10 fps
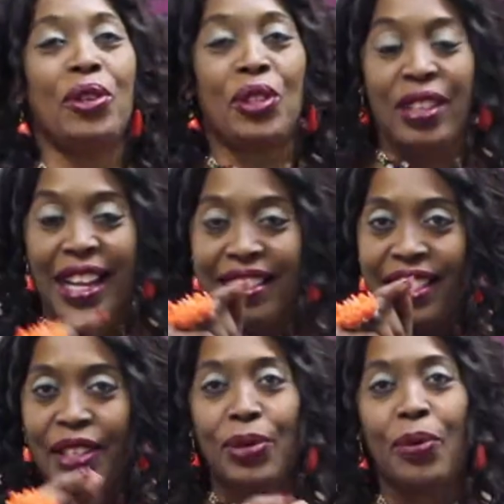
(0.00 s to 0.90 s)
to that
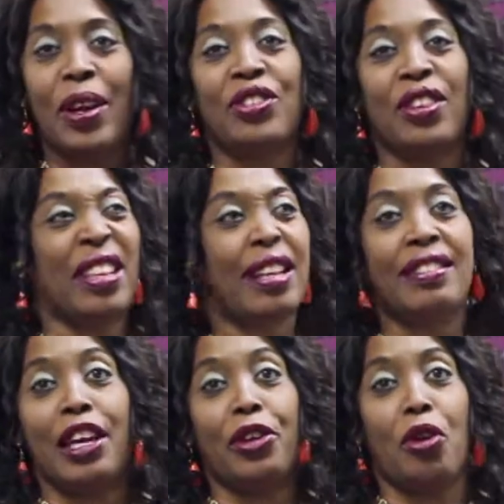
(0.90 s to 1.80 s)
situation that
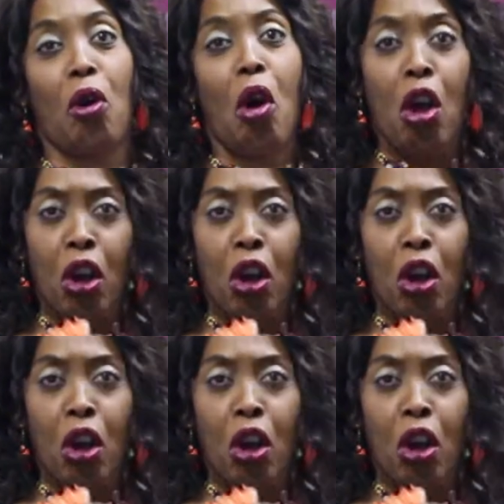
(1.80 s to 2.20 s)
said no.